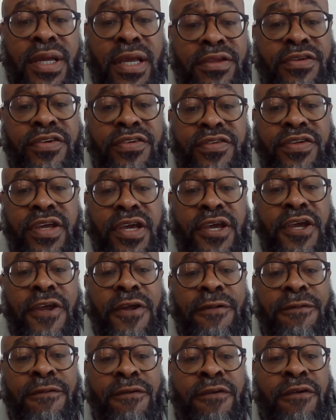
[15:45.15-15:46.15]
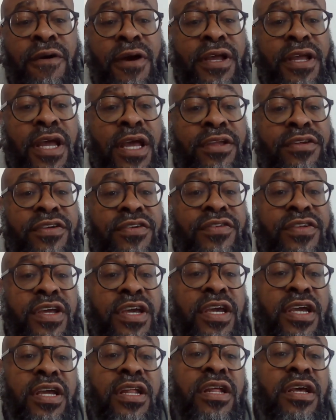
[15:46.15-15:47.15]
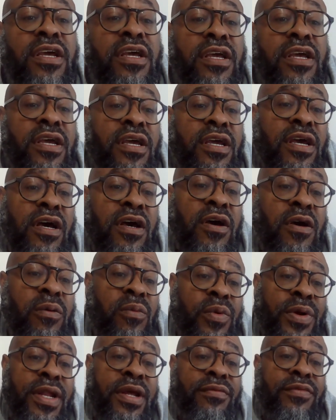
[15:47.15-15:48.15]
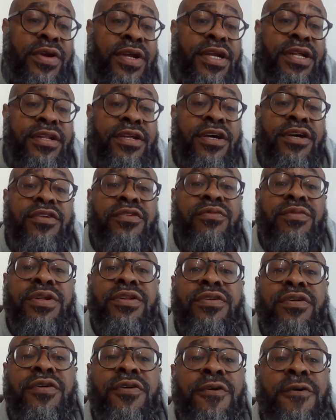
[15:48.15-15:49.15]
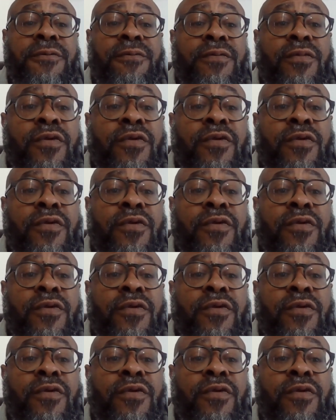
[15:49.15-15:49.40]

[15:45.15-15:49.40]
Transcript: I just can't, you know, I, I just can't uh, whenever he does return.